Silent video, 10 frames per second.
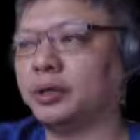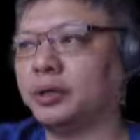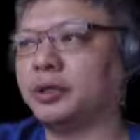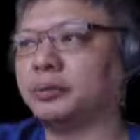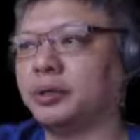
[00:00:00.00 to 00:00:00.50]

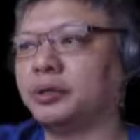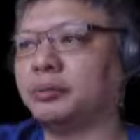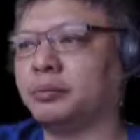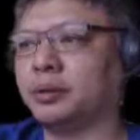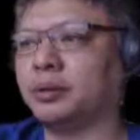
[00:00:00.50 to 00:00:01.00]
as
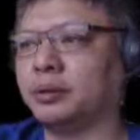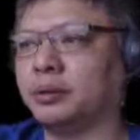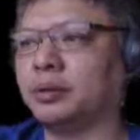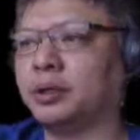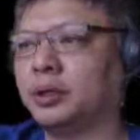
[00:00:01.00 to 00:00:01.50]
mentioned below.
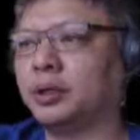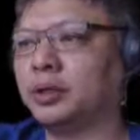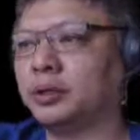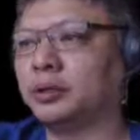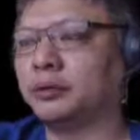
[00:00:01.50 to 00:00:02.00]

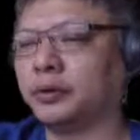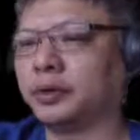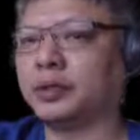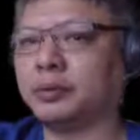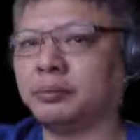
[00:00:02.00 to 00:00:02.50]
So, for
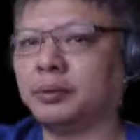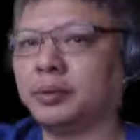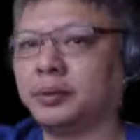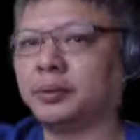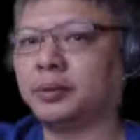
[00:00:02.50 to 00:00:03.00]
example,